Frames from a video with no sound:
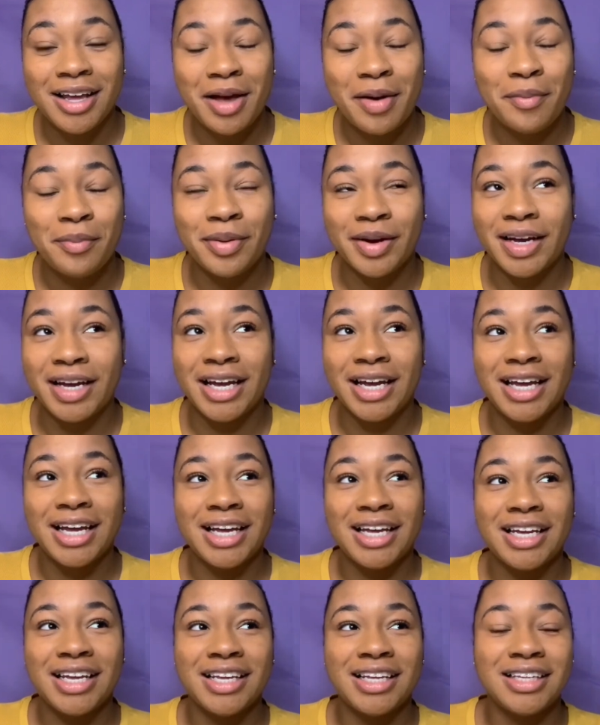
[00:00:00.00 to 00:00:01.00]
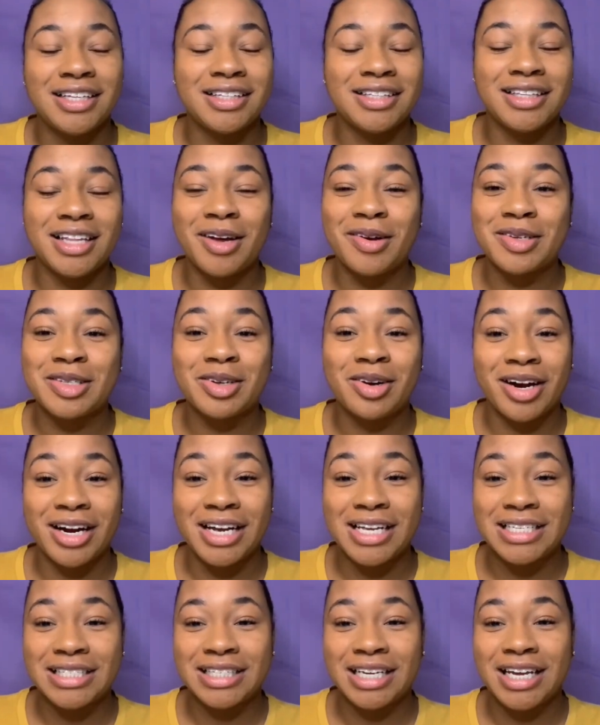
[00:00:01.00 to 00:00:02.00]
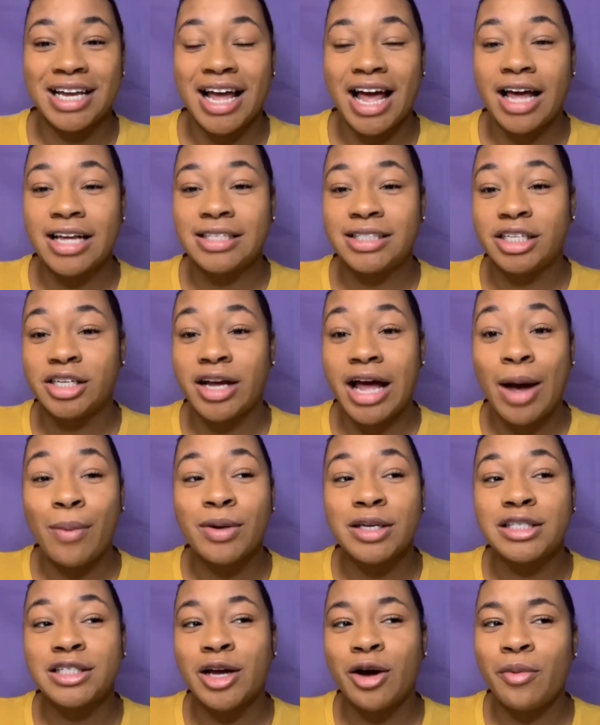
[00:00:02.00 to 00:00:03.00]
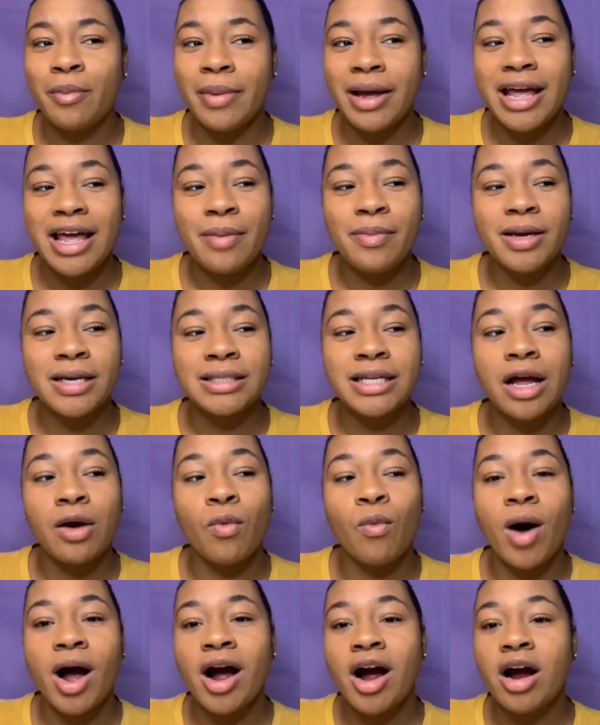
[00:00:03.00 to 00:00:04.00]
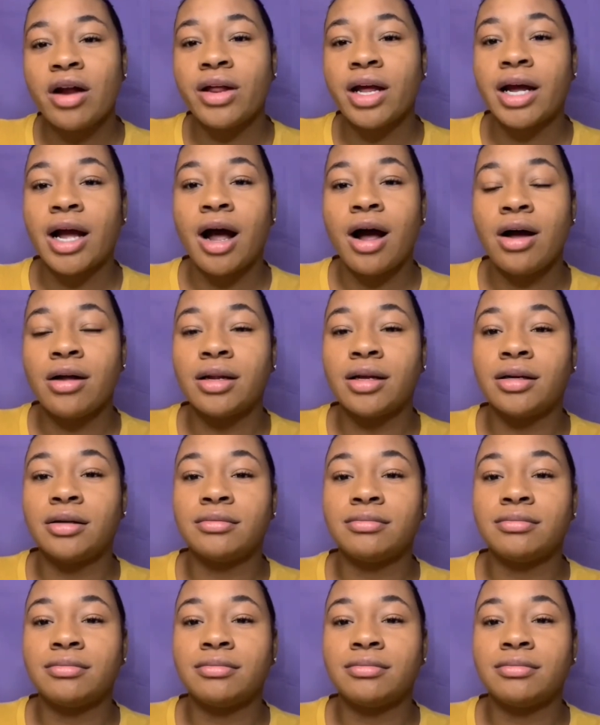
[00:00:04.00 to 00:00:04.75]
But that was crazy. I was so mad because why are they calling